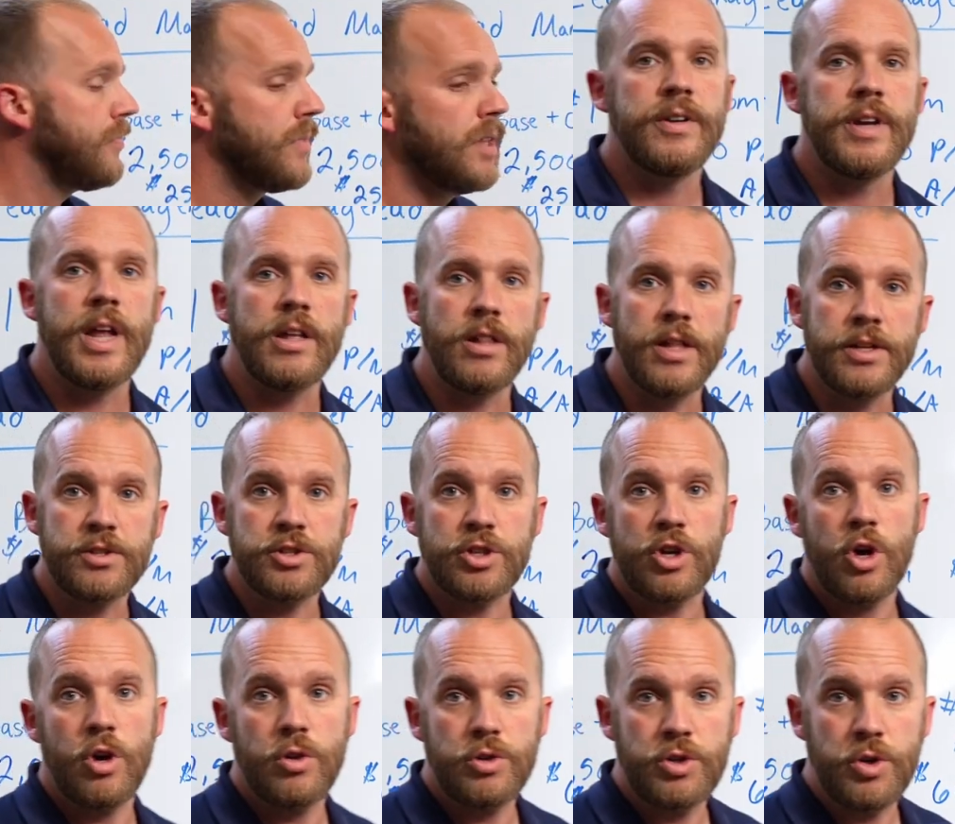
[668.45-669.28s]
Now let's
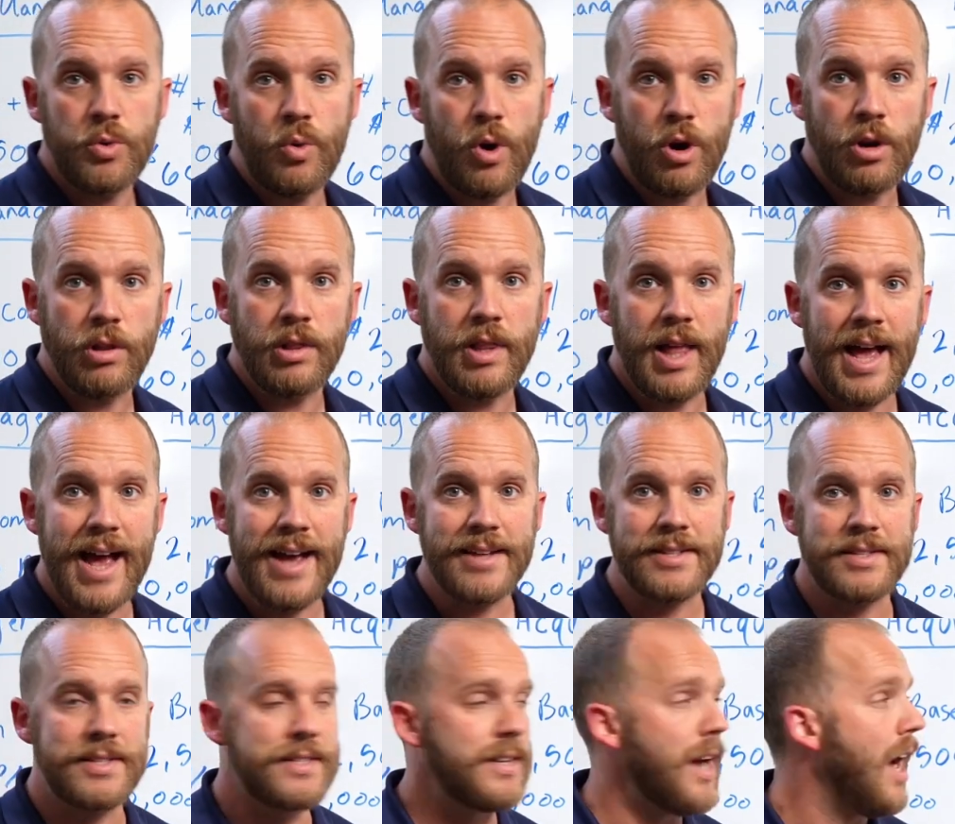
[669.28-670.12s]
go to our
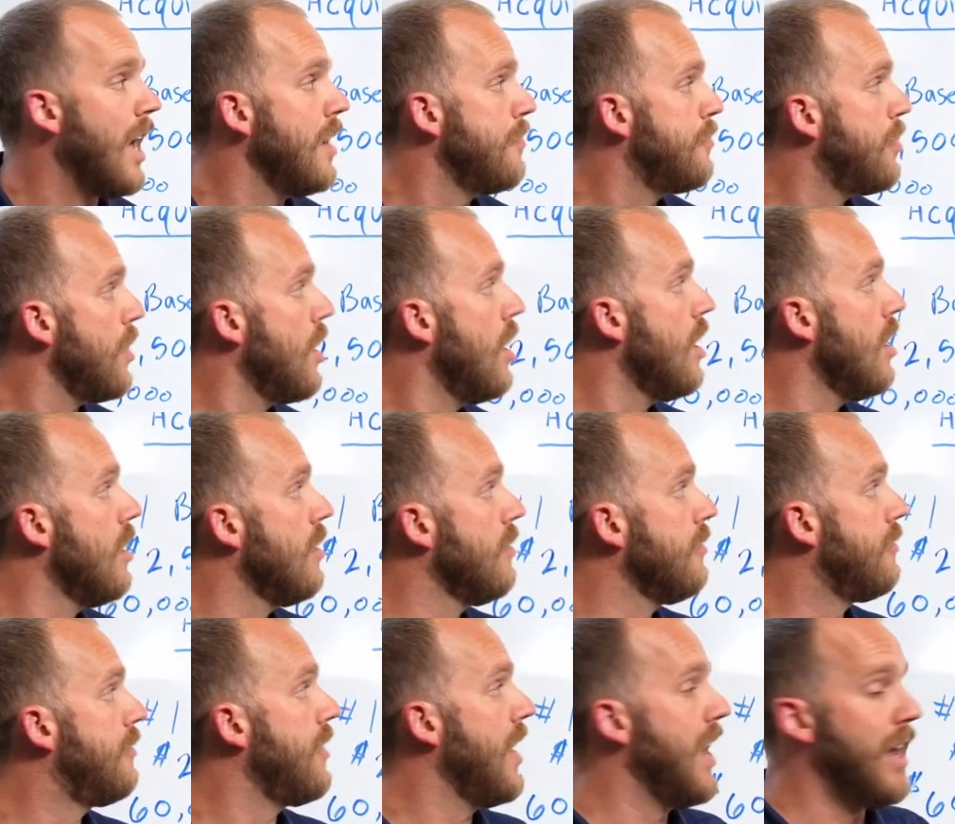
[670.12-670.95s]
last type
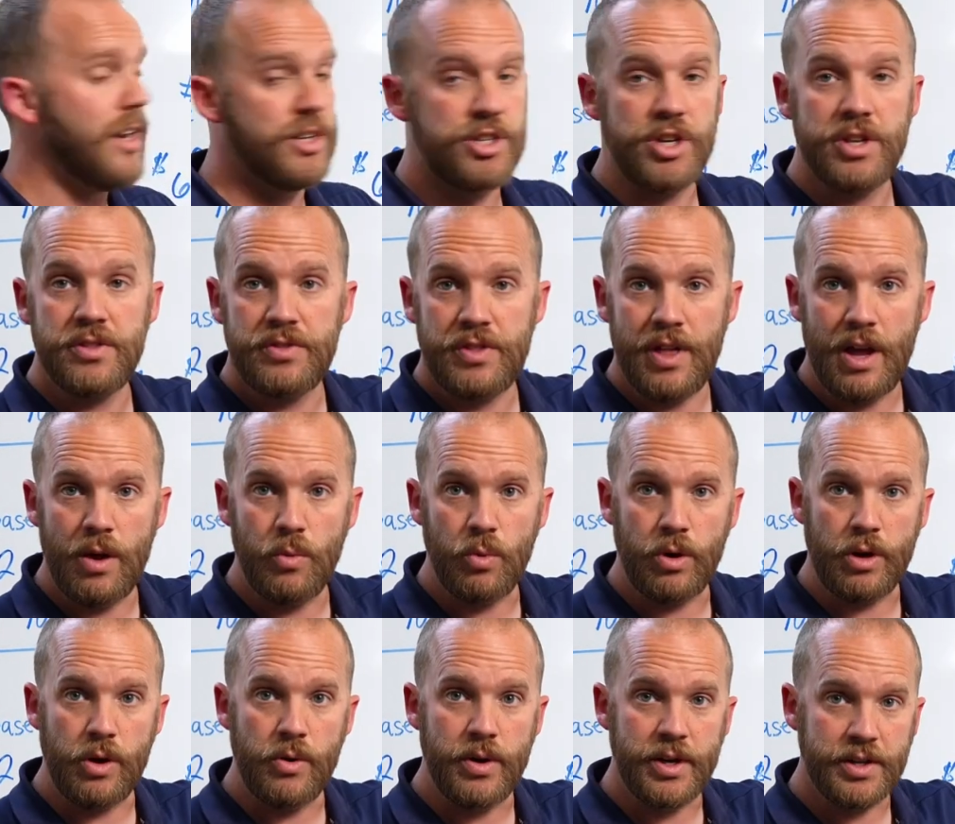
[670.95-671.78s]
of agent that
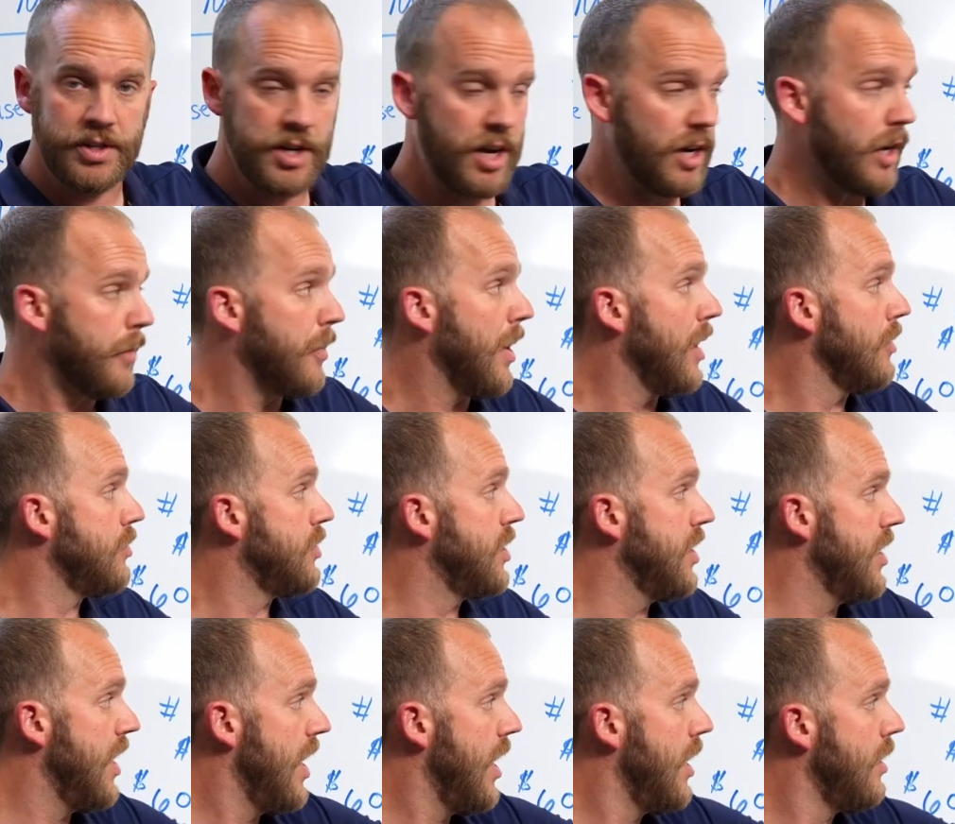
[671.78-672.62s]
we're going to talk about
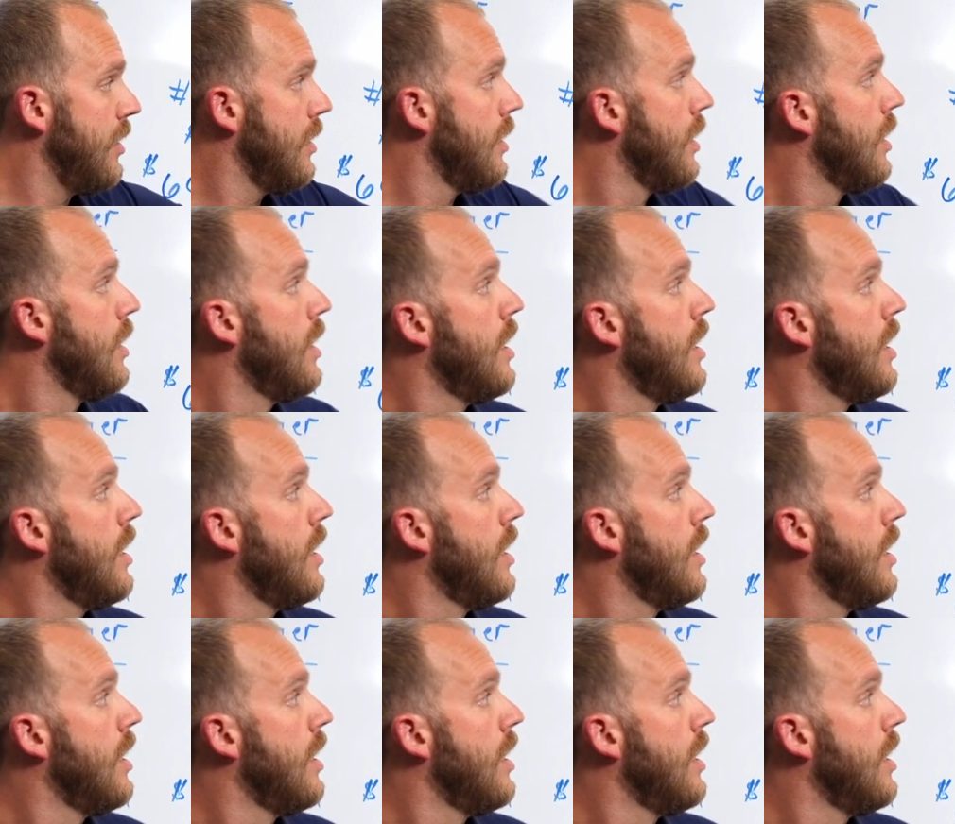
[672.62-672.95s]
today.